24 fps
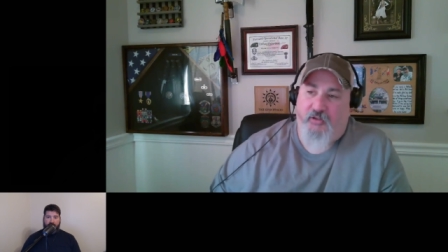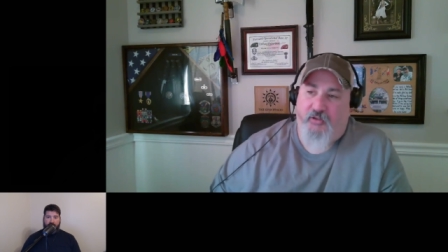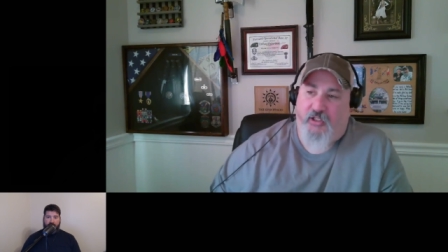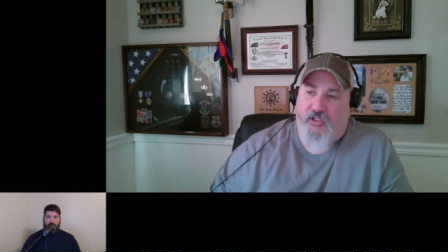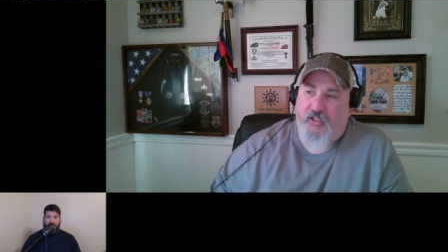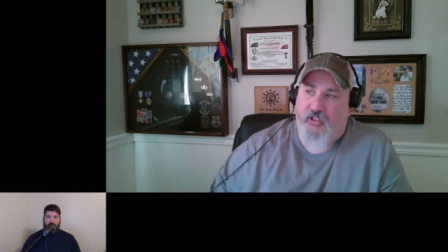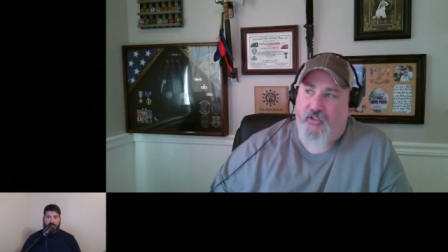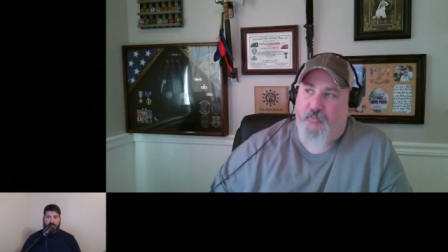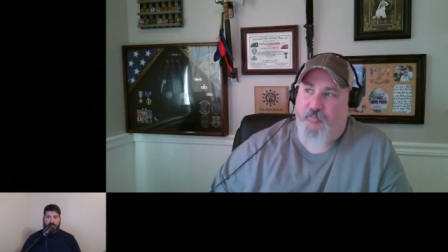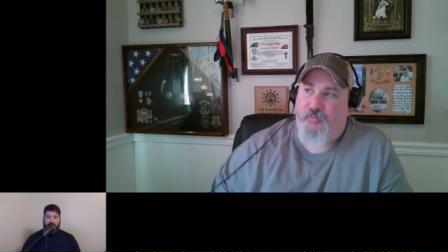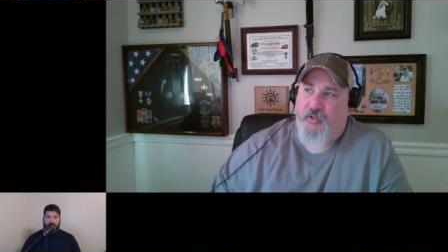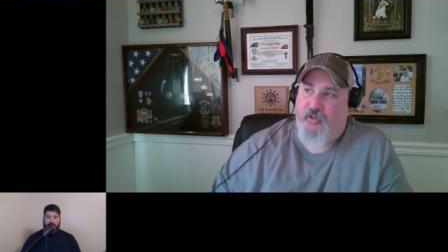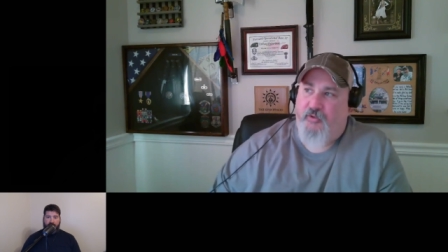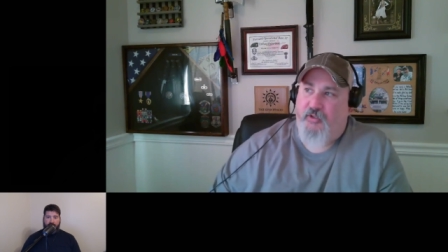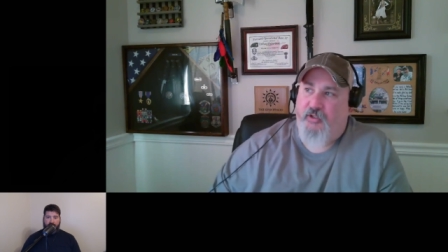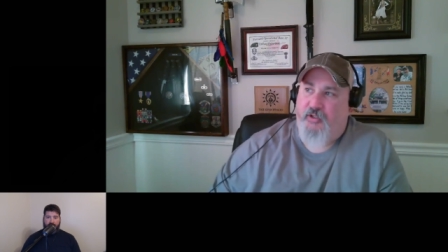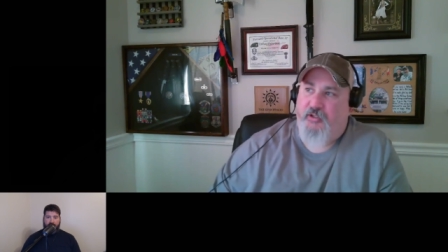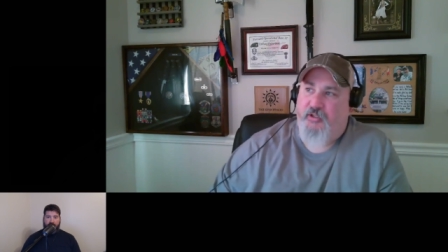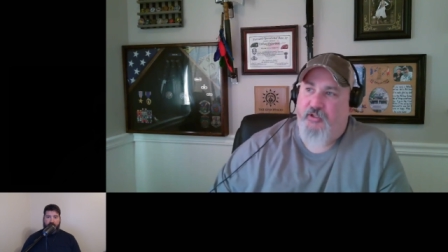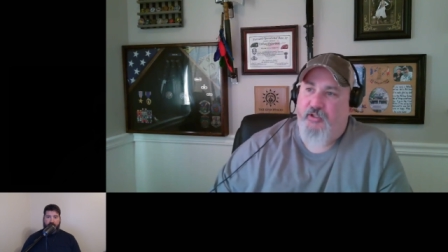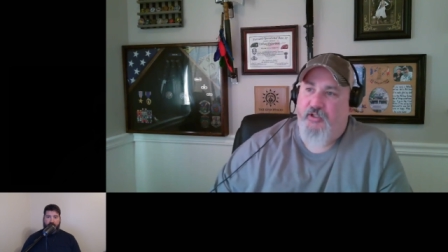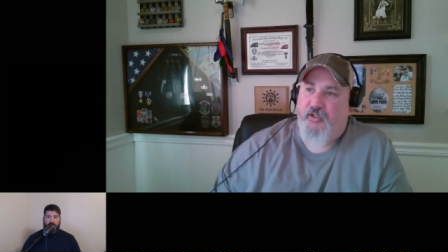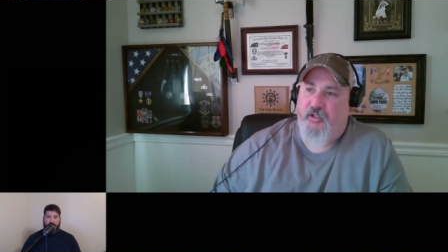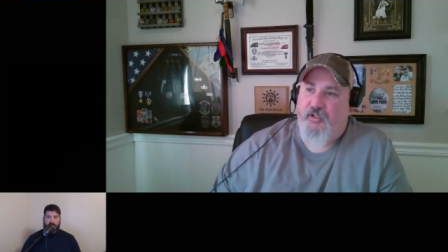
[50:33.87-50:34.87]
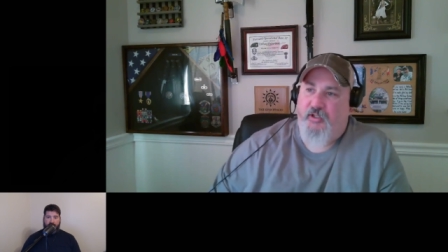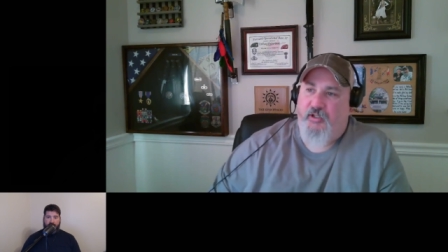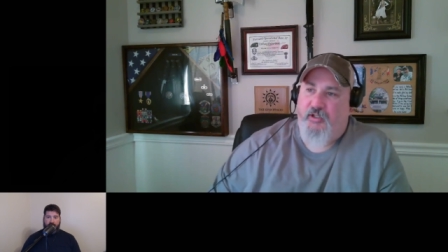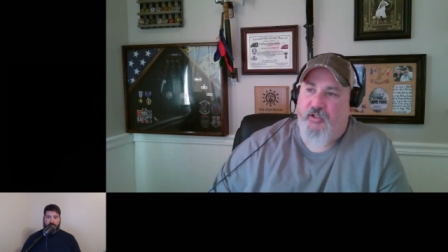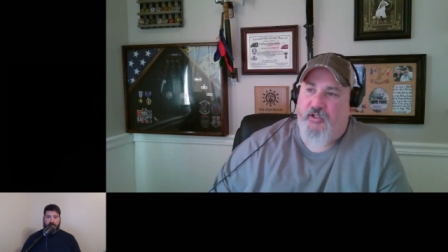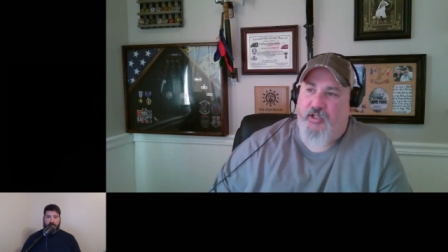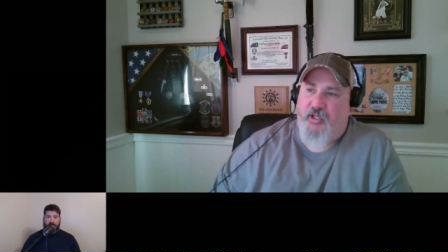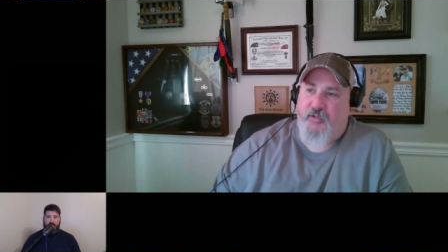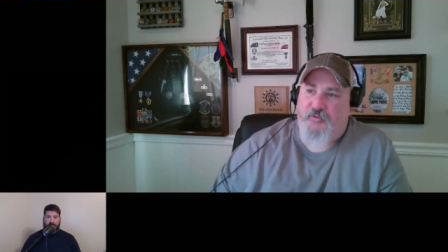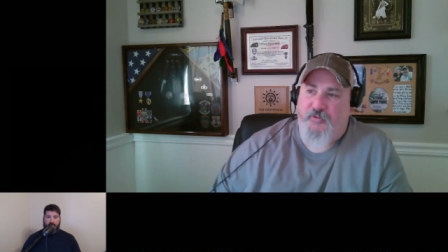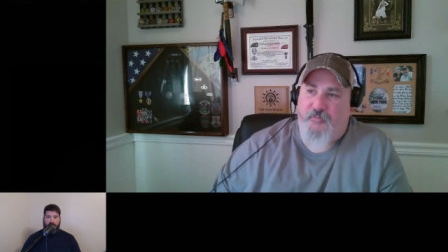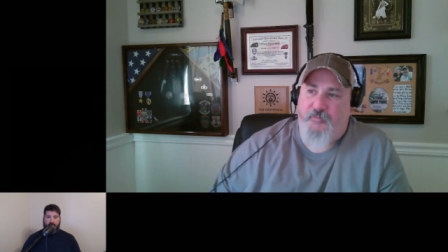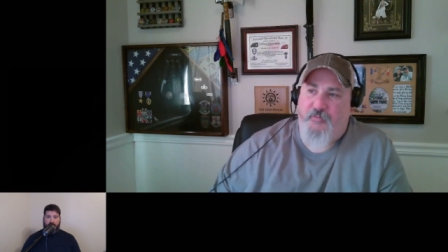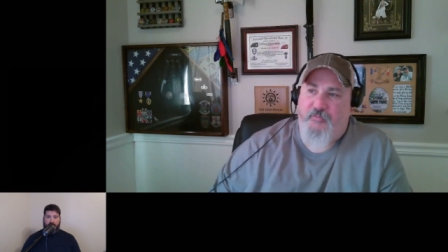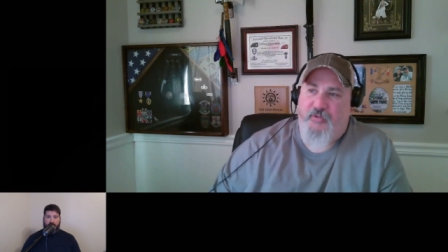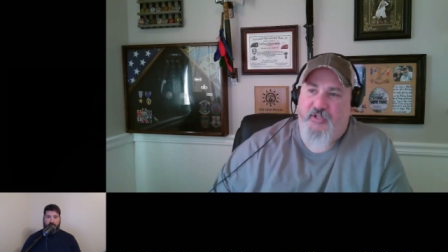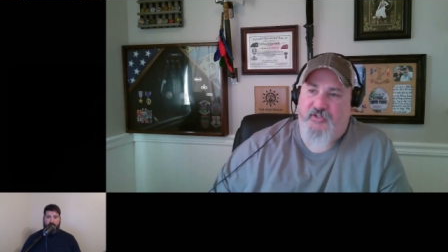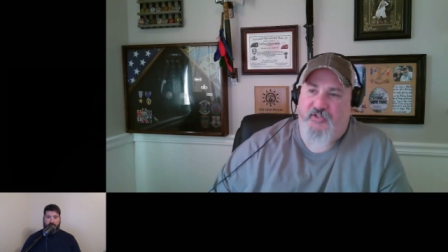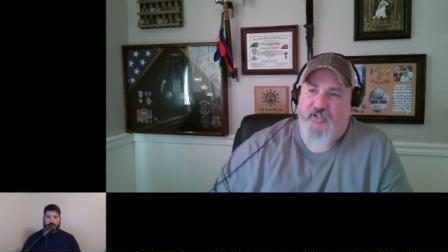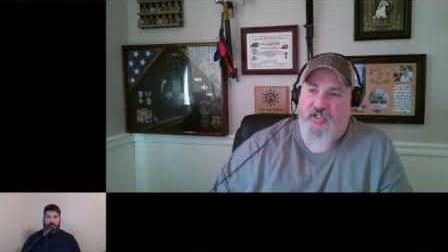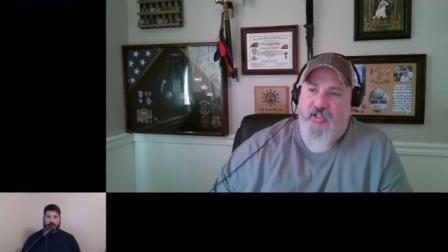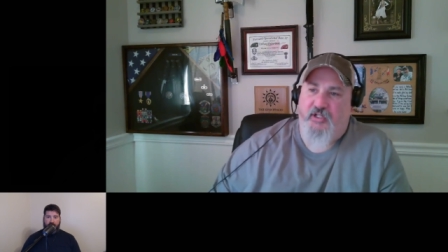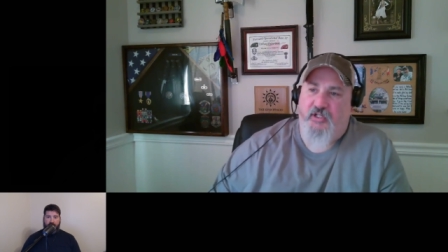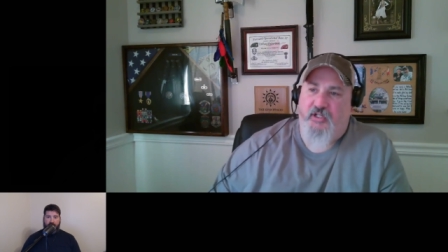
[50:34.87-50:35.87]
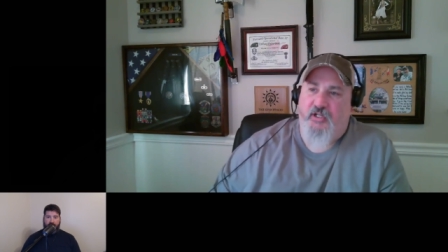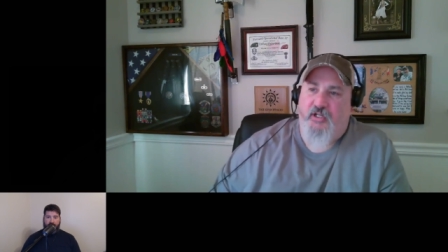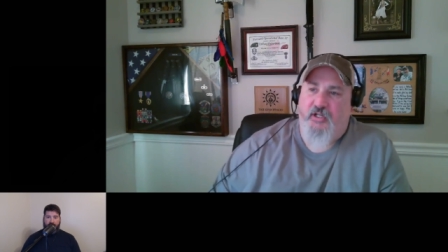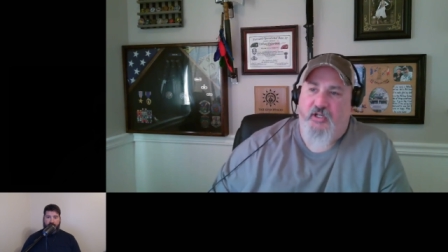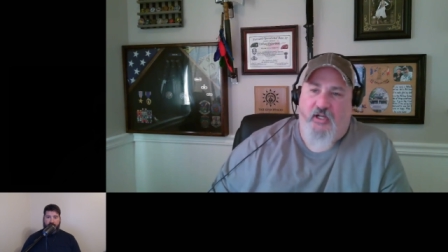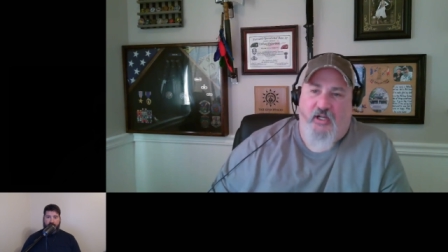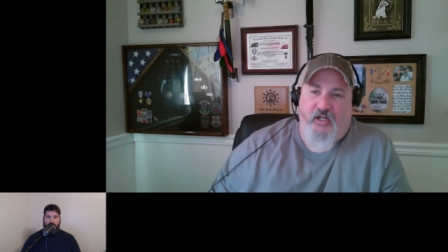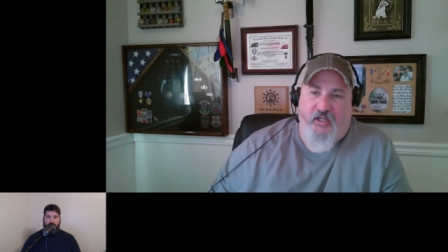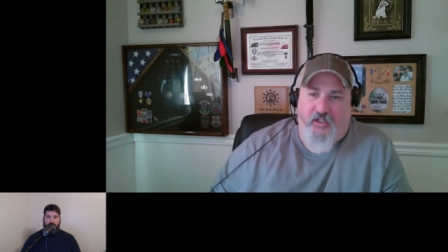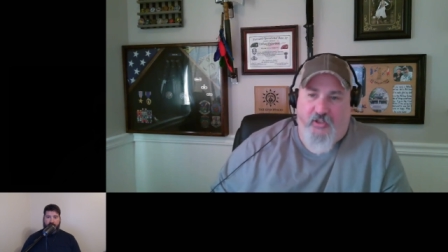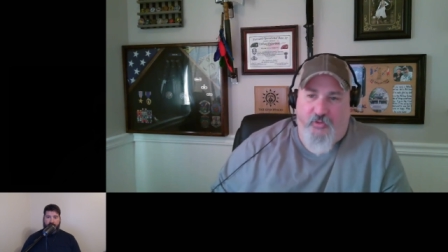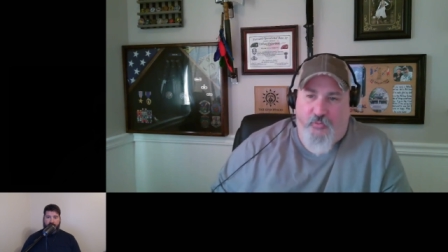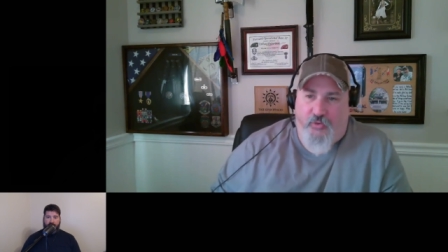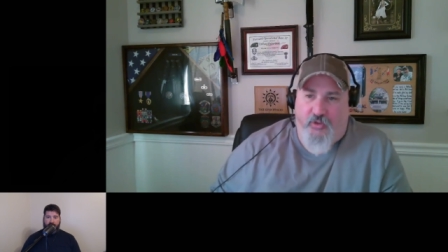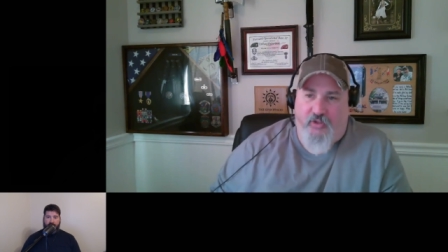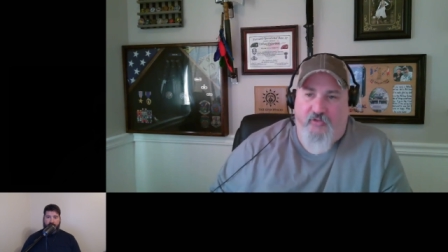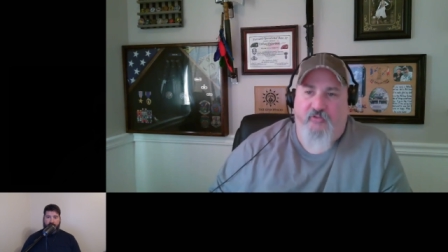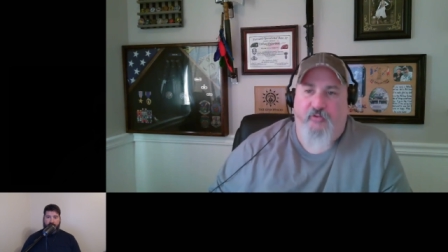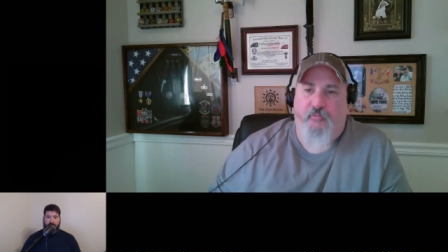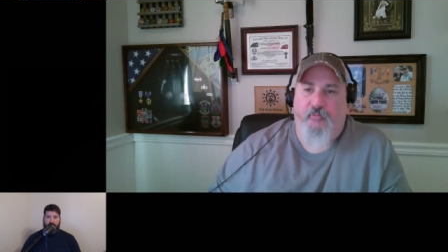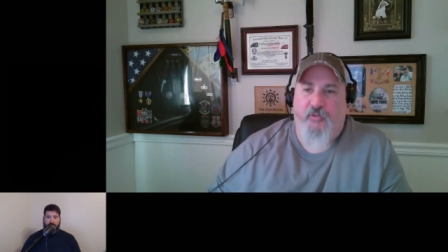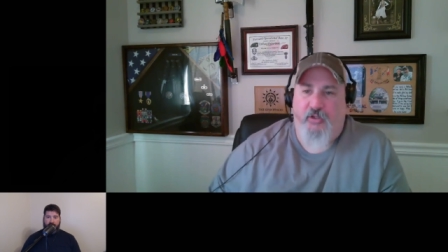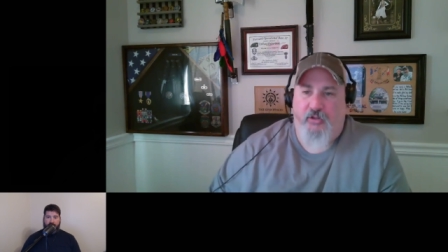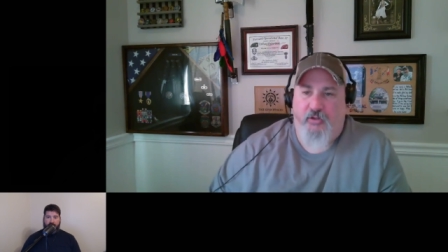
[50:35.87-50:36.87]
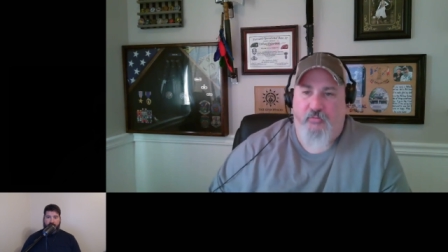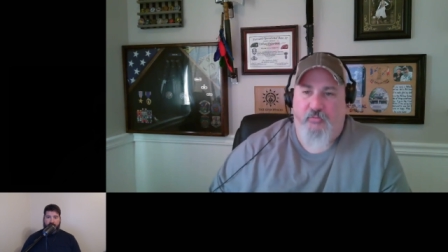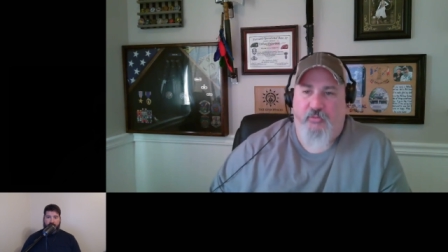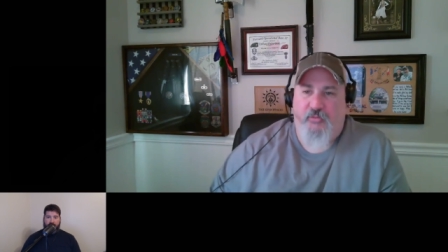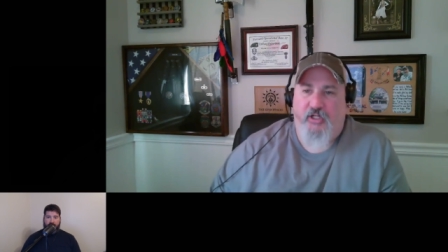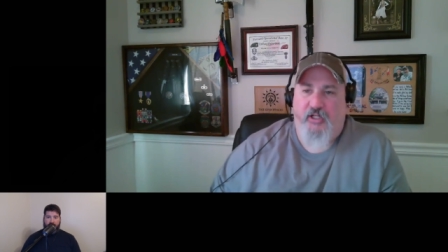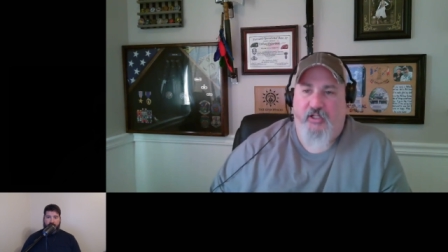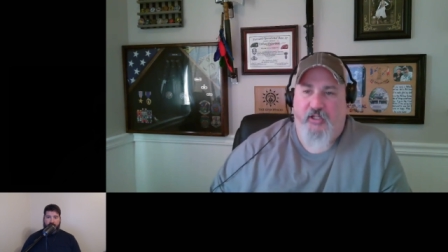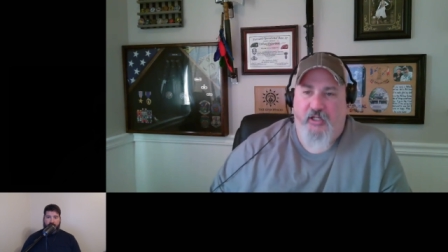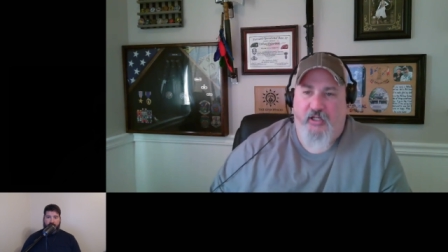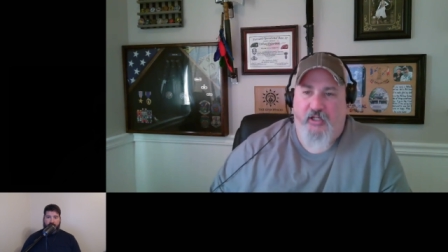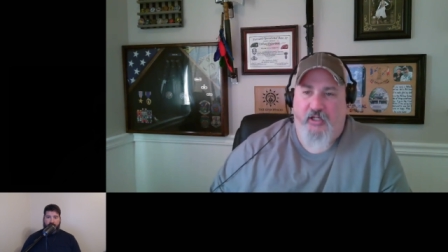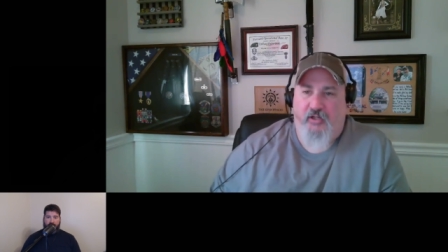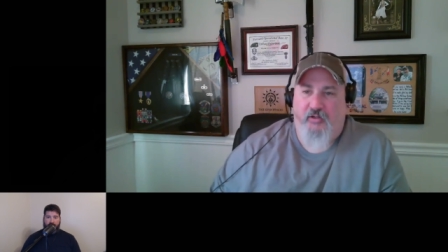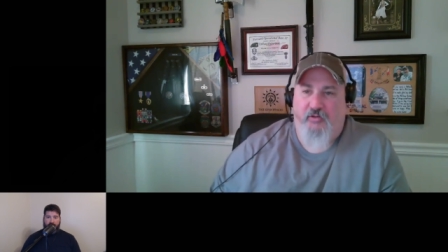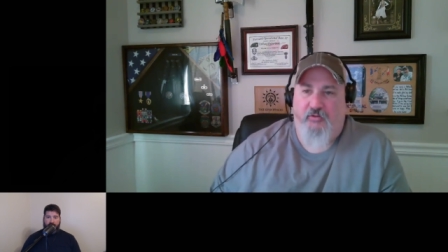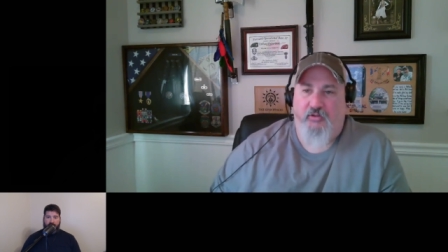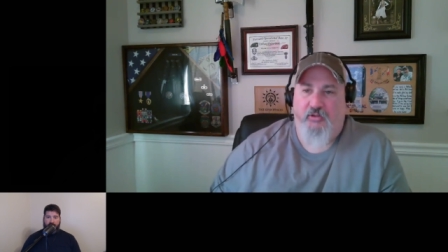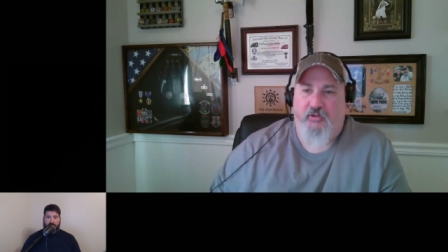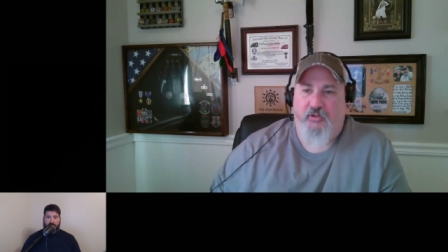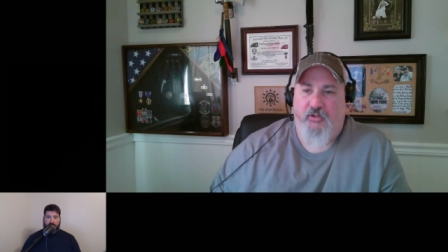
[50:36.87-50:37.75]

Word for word: I like my work keeps oh, me good. busy. I get to work from home right now.